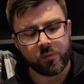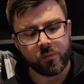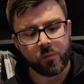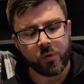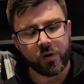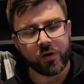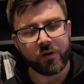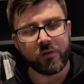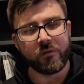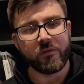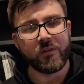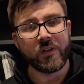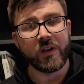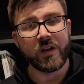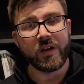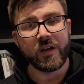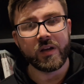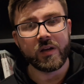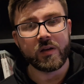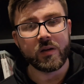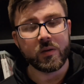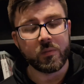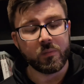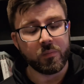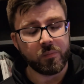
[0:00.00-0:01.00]
one of
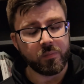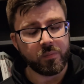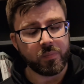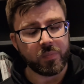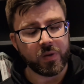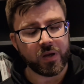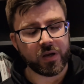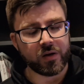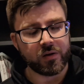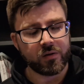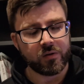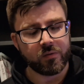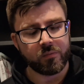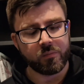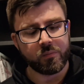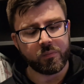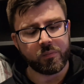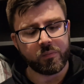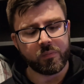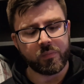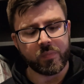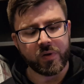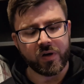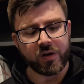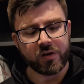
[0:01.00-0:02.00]
the big
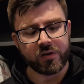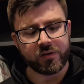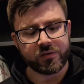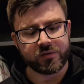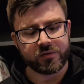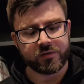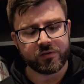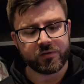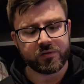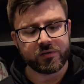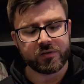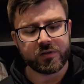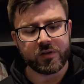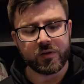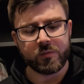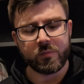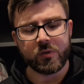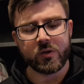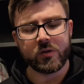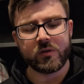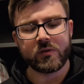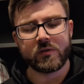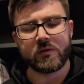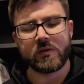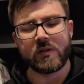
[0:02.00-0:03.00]
box
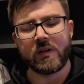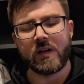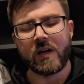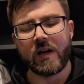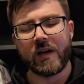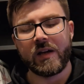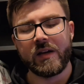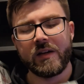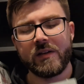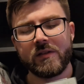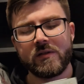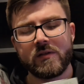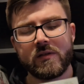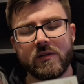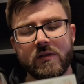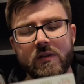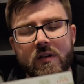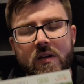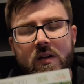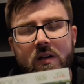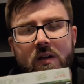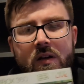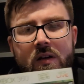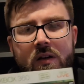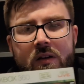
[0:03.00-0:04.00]
Steelbooks, and that is
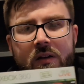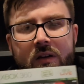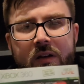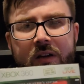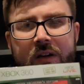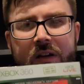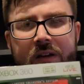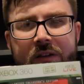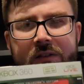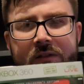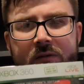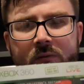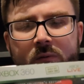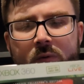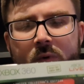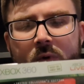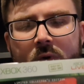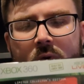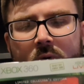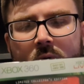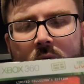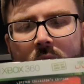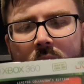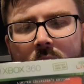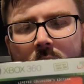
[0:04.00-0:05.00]
the Gears of
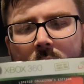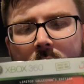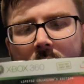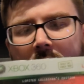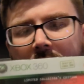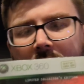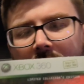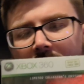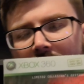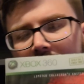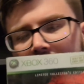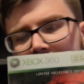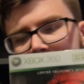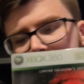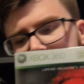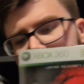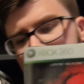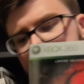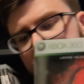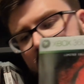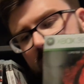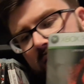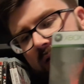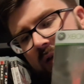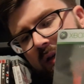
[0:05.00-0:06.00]
War 1.
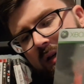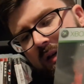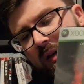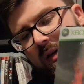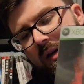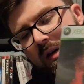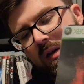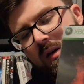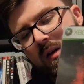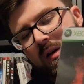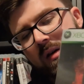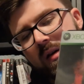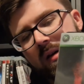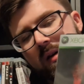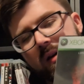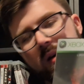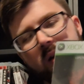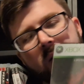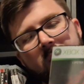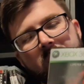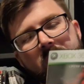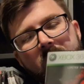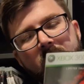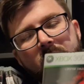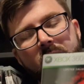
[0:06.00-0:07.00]

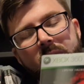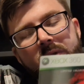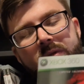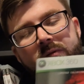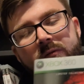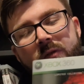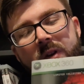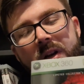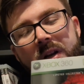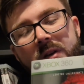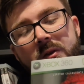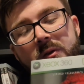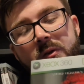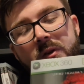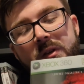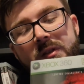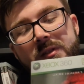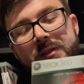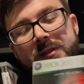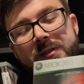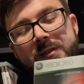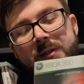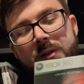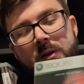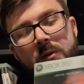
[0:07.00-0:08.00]
I mean, I wouldn't really call
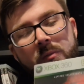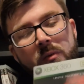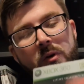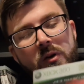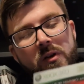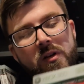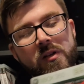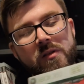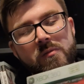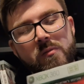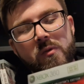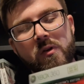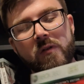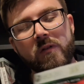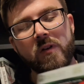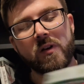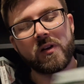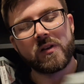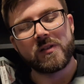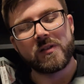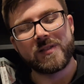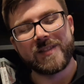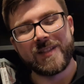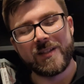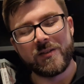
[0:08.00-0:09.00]
this a Steelbook, it's more of
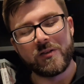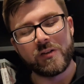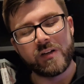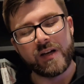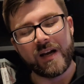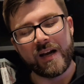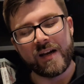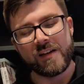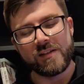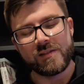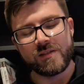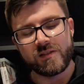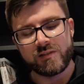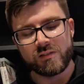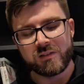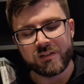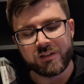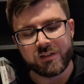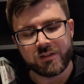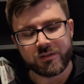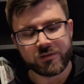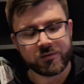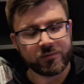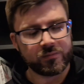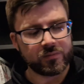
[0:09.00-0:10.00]
like a steel case,
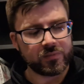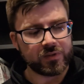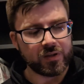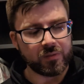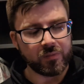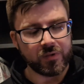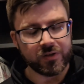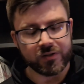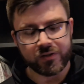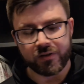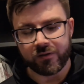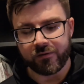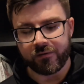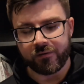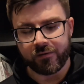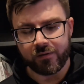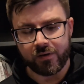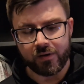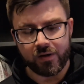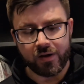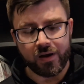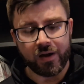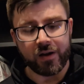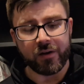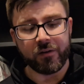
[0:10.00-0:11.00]
isn't it? Similar to the
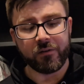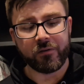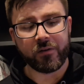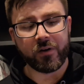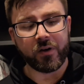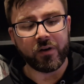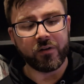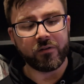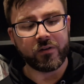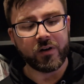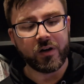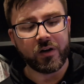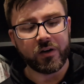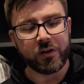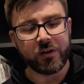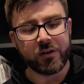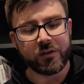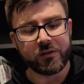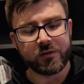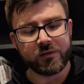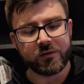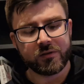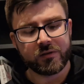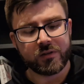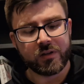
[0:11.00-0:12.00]
Halo 5
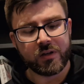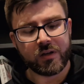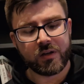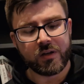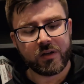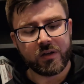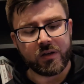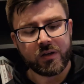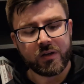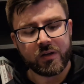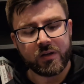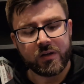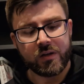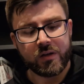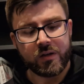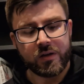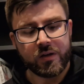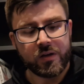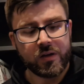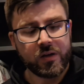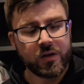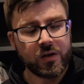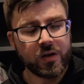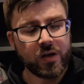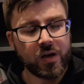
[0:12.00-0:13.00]
Guardians.
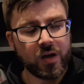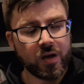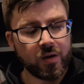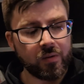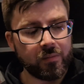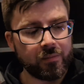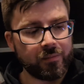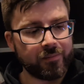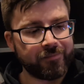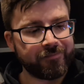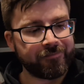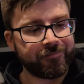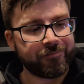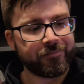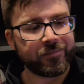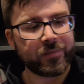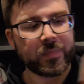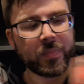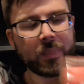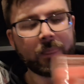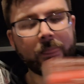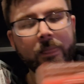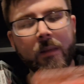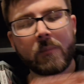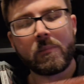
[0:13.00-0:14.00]

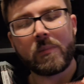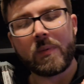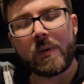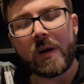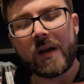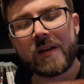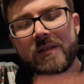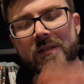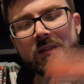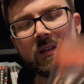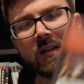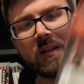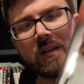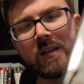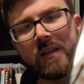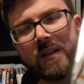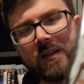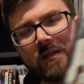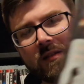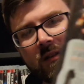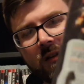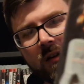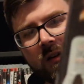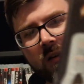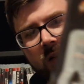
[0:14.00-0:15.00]
The plastic
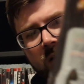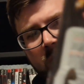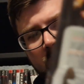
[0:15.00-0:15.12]
isn't